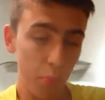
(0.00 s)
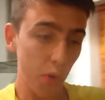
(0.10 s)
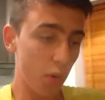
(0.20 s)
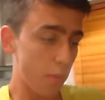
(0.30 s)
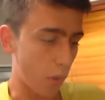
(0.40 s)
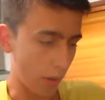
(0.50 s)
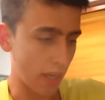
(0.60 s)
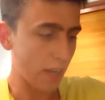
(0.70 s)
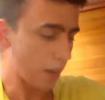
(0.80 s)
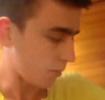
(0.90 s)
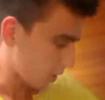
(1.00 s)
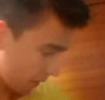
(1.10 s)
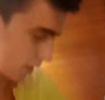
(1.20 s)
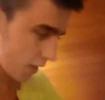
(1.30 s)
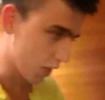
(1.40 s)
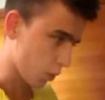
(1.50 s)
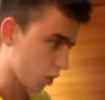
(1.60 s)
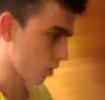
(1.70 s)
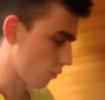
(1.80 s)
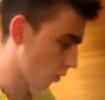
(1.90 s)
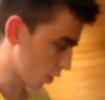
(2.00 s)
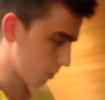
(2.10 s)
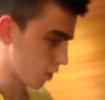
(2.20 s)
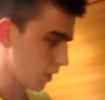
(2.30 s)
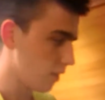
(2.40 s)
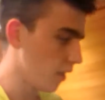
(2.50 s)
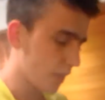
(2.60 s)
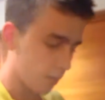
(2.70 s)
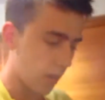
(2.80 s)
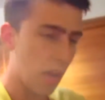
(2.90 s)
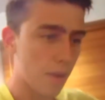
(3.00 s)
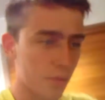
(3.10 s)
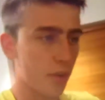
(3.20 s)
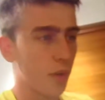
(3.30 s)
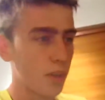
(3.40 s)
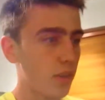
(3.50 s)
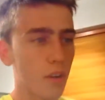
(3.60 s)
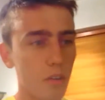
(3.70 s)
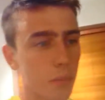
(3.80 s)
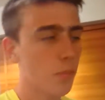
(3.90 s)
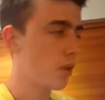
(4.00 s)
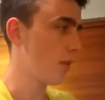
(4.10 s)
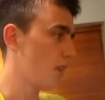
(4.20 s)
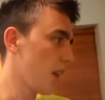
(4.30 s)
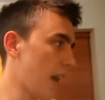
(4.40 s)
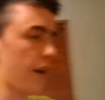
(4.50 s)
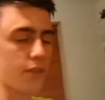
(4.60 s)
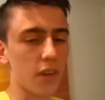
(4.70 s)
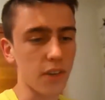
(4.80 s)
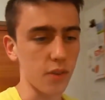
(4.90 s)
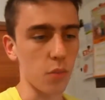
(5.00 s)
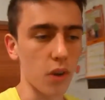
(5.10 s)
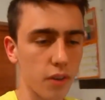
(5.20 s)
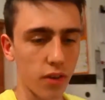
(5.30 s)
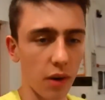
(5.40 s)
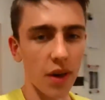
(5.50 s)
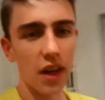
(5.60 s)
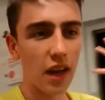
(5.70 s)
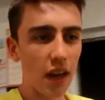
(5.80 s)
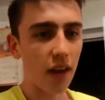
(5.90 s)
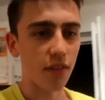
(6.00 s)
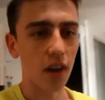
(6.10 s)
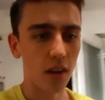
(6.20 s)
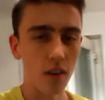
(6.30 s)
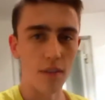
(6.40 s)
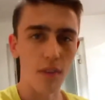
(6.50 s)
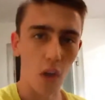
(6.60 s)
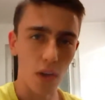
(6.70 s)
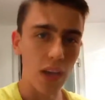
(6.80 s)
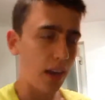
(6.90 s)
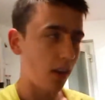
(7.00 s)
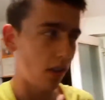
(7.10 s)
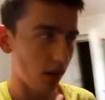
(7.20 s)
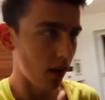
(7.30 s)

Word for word: But good morning, and I'm sorry the dishwasher, the washing machine's on, it's loud and noisy and horrible, but the light outside doesn't work, so I've kind of got a block here, lol.